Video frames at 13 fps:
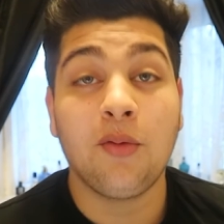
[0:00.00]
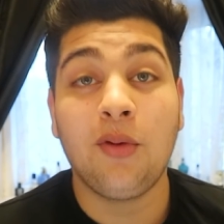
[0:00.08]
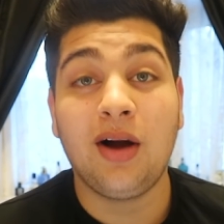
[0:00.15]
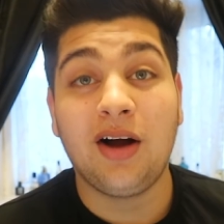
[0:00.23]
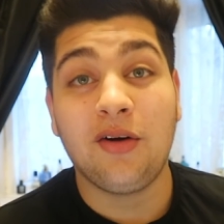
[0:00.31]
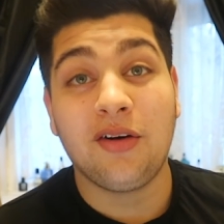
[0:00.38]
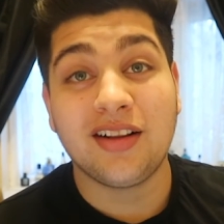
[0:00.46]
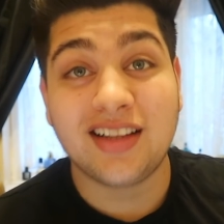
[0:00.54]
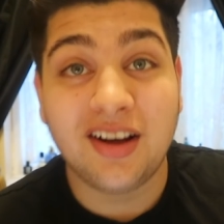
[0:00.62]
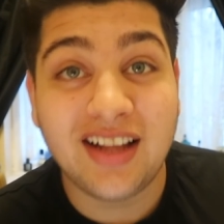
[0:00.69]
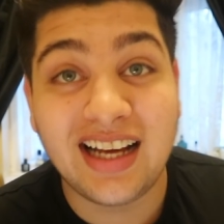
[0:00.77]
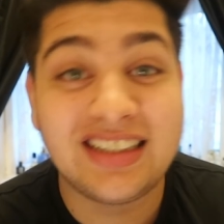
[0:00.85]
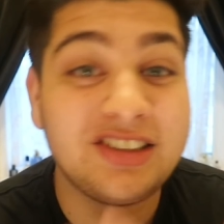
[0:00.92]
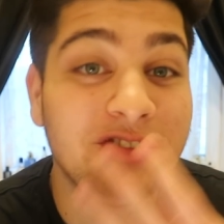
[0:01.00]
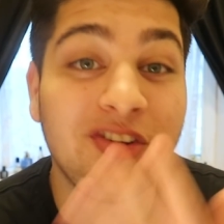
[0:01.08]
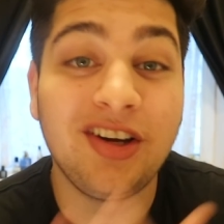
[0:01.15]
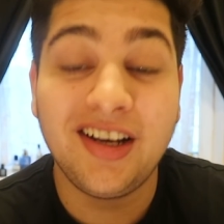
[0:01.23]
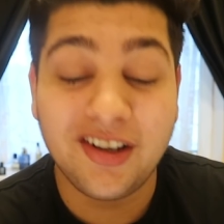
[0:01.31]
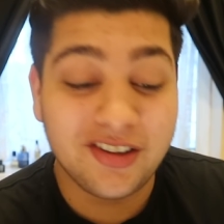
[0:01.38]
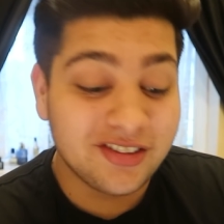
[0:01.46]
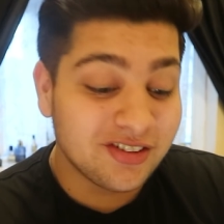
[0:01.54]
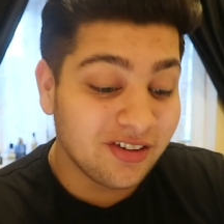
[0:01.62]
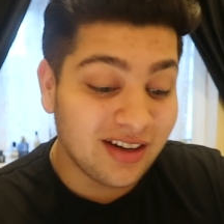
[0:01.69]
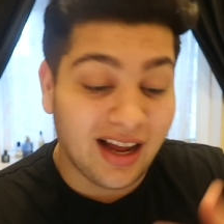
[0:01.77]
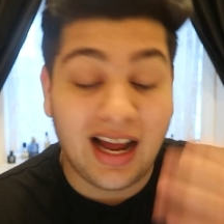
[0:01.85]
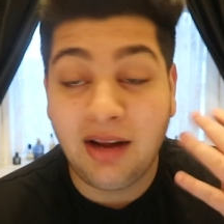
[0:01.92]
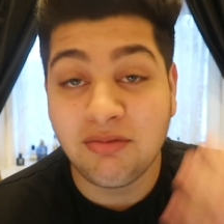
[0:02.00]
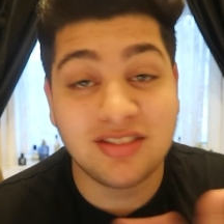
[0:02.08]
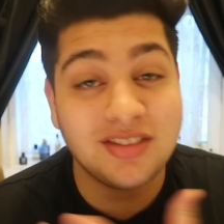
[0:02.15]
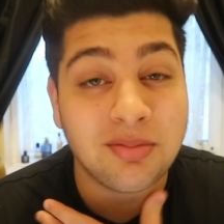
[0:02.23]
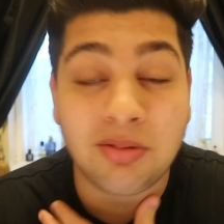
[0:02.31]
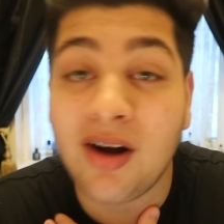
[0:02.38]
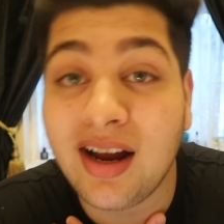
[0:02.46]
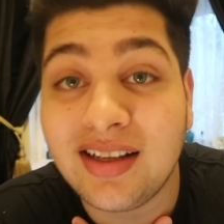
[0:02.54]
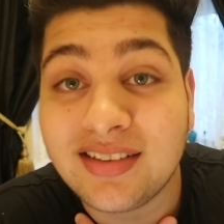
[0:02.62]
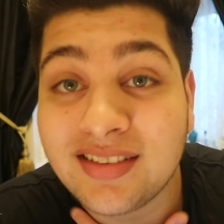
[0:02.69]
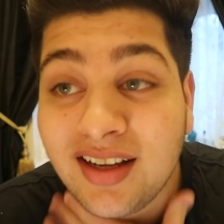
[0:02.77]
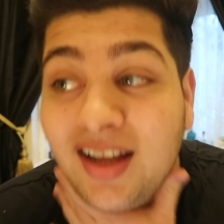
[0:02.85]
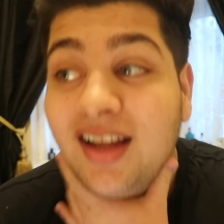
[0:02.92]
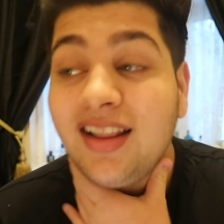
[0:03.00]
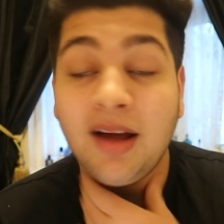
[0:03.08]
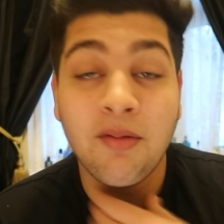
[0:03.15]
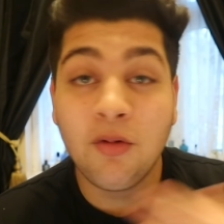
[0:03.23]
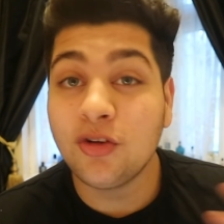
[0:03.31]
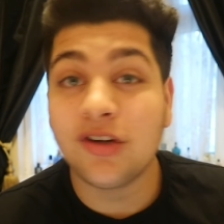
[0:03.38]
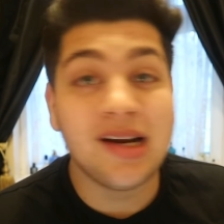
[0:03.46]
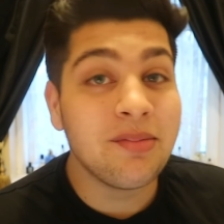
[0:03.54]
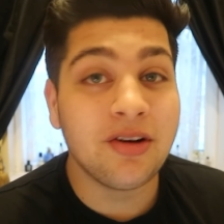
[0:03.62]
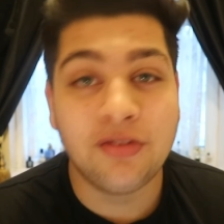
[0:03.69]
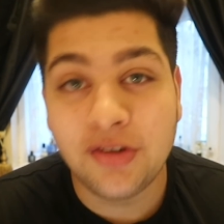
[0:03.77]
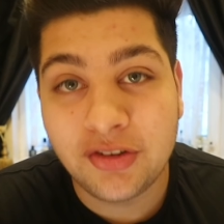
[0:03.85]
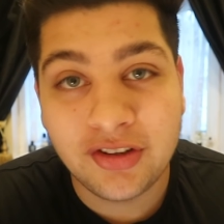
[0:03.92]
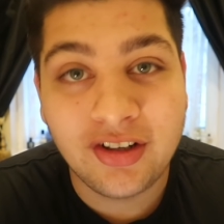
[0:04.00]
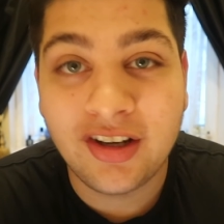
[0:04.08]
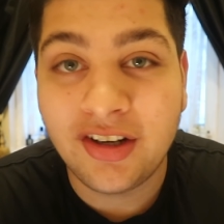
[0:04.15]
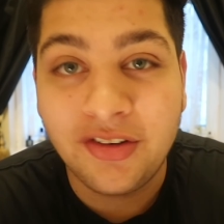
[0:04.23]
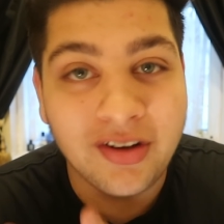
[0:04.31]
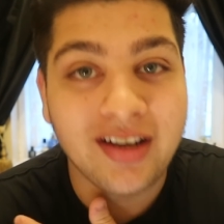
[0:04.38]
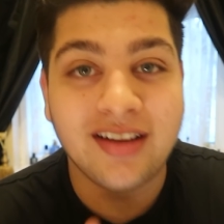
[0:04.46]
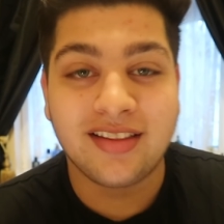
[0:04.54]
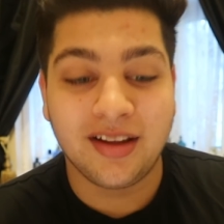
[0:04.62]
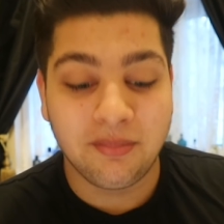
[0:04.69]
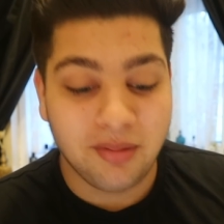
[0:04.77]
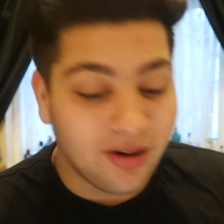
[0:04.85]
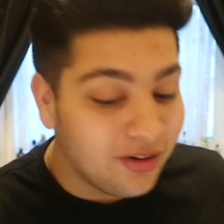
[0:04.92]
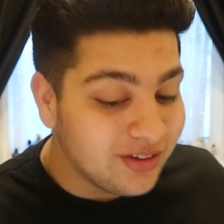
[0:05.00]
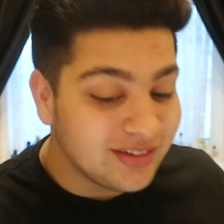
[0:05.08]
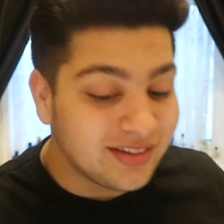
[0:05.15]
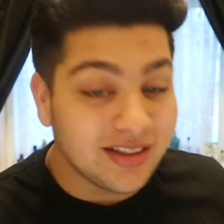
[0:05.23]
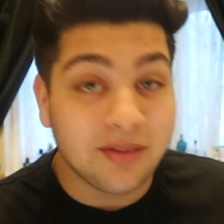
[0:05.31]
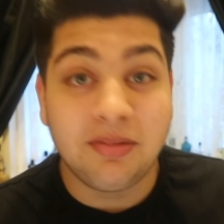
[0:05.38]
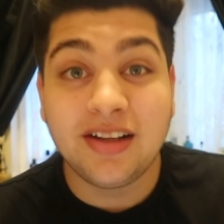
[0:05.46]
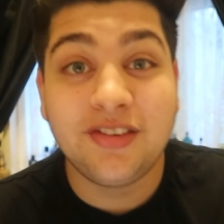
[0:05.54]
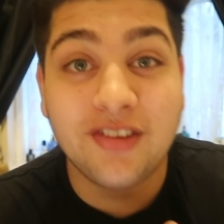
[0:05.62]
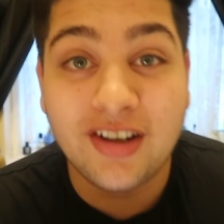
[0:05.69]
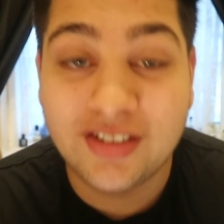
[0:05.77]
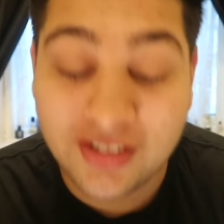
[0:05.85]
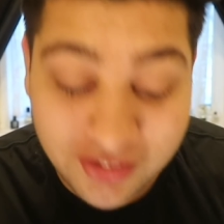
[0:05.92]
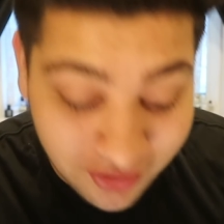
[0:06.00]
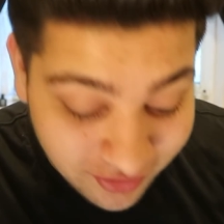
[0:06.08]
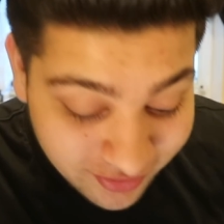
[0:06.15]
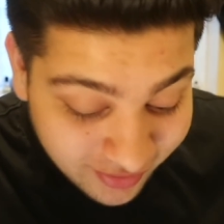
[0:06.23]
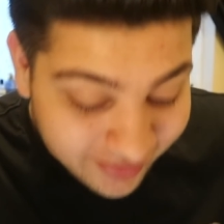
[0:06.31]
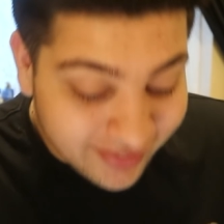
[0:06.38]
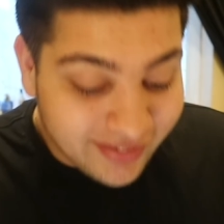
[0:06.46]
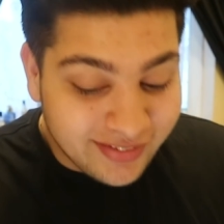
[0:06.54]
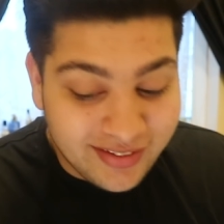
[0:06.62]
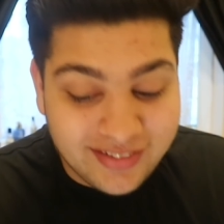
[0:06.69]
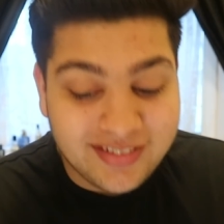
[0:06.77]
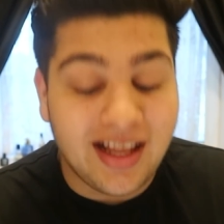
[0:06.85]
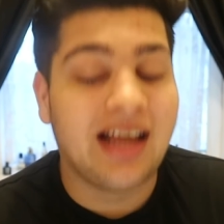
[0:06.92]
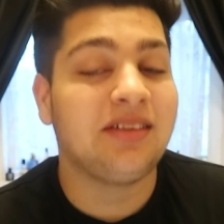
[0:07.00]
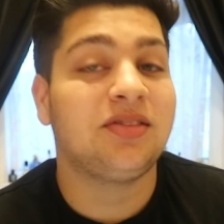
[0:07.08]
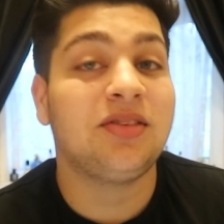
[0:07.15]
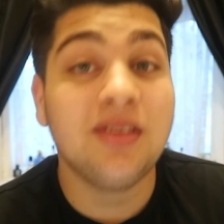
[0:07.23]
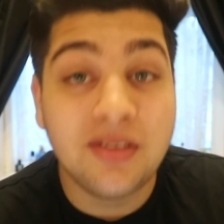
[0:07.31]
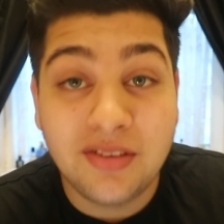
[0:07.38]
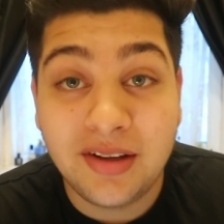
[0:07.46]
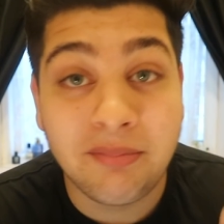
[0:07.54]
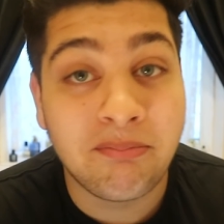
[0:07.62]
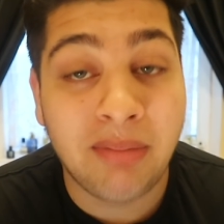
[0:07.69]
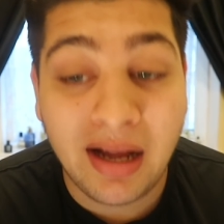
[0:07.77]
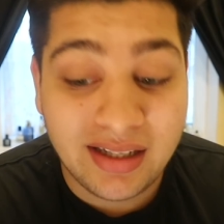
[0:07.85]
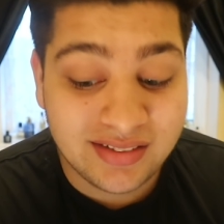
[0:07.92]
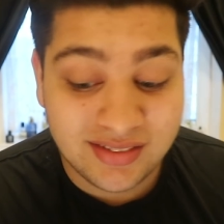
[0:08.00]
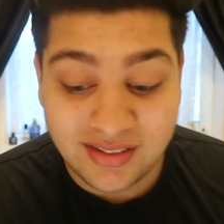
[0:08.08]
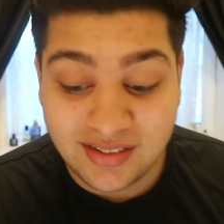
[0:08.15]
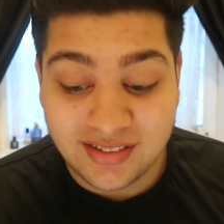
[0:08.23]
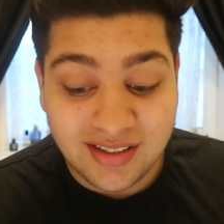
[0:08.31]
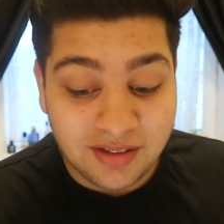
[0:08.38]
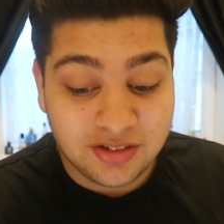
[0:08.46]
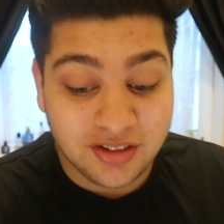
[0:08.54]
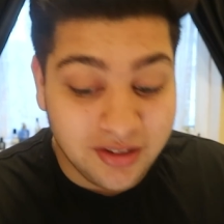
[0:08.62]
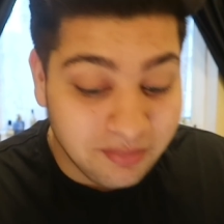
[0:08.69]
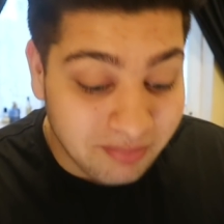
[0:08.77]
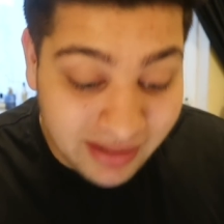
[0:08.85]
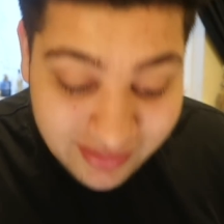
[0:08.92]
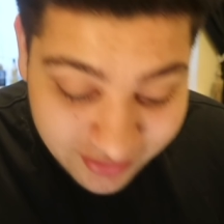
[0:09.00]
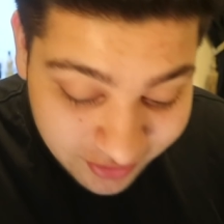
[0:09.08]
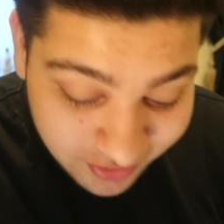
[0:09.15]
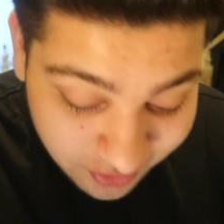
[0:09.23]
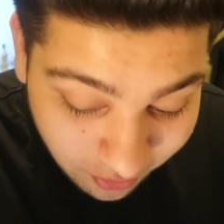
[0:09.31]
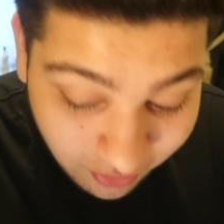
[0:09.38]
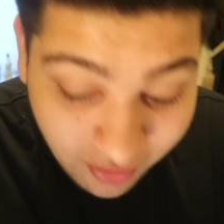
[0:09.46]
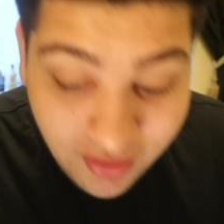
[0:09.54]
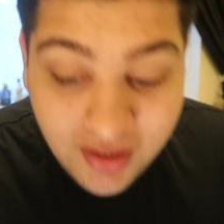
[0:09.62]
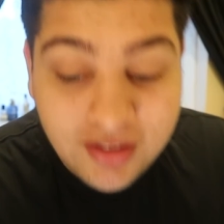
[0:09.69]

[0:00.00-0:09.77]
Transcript: Wow, that was actually really a good song. Like, I'm surprised. Like, I'm not trying to be rude to Lana or anything, but honestly, compared to her other songs, this absolutely bangs, and it's actually an amazing song.